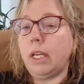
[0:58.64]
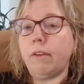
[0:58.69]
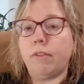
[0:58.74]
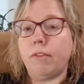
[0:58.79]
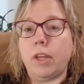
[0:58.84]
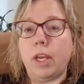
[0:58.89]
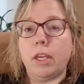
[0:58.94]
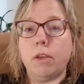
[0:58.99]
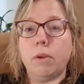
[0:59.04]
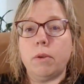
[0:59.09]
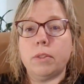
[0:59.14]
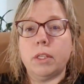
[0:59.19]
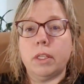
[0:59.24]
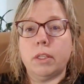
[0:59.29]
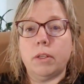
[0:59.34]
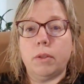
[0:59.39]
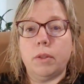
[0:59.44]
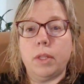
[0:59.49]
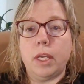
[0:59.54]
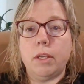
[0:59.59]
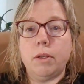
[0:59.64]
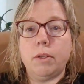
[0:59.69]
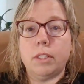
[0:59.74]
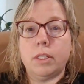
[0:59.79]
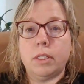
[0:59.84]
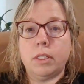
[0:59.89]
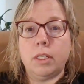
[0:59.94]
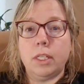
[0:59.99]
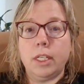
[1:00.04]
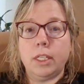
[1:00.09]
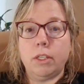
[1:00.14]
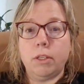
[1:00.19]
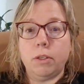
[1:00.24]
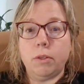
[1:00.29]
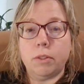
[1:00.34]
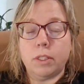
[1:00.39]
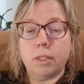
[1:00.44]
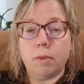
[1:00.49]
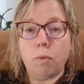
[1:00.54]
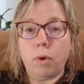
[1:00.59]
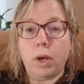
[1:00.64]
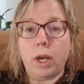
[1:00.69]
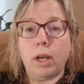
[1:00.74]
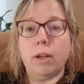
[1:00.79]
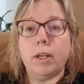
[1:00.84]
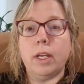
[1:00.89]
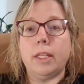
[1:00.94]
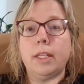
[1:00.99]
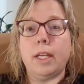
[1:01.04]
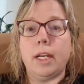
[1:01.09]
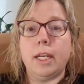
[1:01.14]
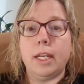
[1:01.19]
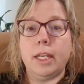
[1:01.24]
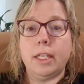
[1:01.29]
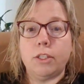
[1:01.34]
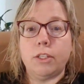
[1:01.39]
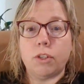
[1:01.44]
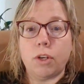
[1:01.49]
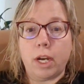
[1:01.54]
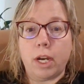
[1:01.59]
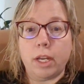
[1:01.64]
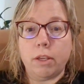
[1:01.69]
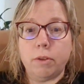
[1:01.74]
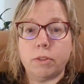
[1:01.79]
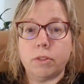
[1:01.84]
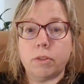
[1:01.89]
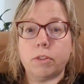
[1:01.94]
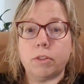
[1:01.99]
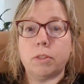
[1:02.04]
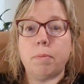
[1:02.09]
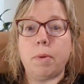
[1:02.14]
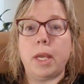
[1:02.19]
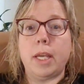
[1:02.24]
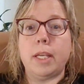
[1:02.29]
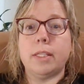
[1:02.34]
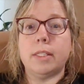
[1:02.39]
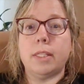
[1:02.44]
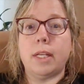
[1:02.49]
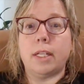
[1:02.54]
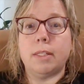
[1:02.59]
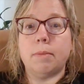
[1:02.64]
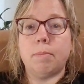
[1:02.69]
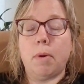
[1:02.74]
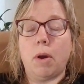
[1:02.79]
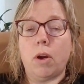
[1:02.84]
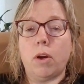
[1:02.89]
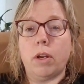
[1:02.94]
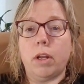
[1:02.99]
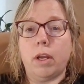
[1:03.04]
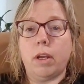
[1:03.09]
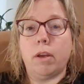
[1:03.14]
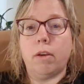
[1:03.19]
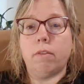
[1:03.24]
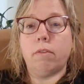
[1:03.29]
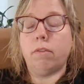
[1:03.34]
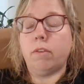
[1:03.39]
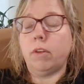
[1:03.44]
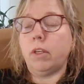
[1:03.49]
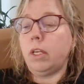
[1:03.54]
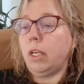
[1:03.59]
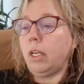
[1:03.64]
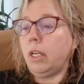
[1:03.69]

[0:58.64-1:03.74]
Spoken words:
if they use it, though, need to use them well and they need to try to use their space. That's part of